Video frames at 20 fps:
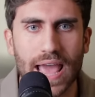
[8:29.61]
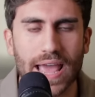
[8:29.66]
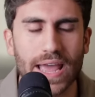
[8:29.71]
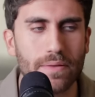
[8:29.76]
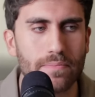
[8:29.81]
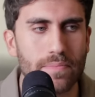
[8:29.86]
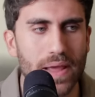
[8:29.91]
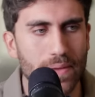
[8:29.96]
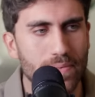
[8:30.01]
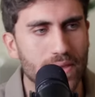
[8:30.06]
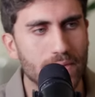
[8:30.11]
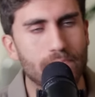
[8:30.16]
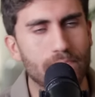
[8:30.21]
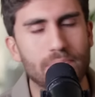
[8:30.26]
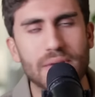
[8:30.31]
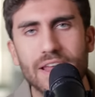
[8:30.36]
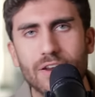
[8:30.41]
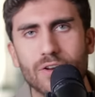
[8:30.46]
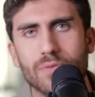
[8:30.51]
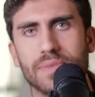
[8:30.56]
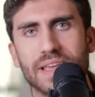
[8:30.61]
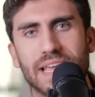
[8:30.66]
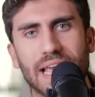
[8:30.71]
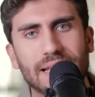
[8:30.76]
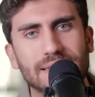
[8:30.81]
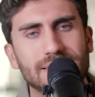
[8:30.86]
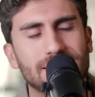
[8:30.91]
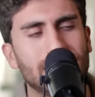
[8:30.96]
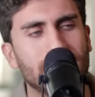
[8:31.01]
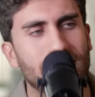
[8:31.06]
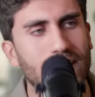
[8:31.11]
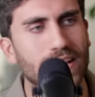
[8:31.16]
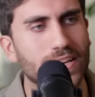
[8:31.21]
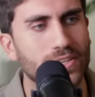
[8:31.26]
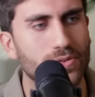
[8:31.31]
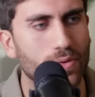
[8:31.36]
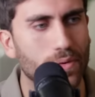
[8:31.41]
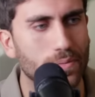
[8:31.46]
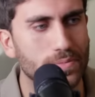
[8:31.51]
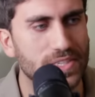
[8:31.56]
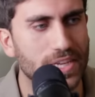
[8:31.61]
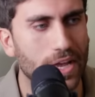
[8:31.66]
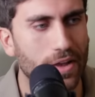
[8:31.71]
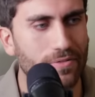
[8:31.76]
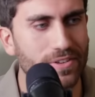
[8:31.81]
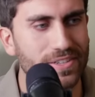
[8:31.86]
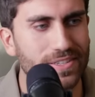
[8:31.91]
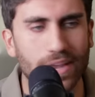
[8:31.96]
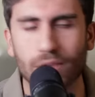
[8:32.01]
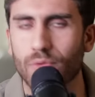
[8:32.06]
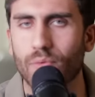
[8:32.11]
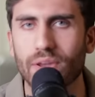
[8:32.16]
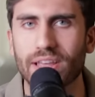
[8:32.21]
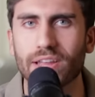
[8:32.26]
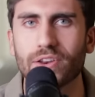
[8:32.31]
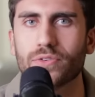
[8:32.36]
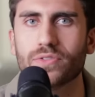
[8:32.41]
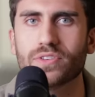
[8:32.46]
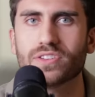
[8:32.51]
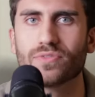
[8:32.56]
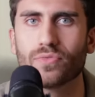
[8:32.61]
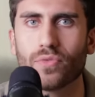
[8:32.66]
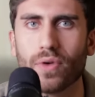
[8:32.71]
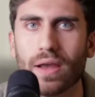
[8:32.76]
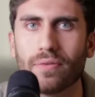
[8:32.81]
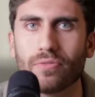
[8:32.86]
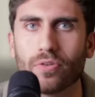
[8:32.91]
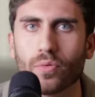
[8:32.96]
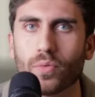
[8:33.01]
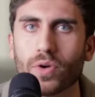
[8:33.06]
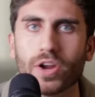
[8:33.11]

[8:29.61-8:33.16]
and maybe Peter begins to think to himself, he's like, we can do this forever.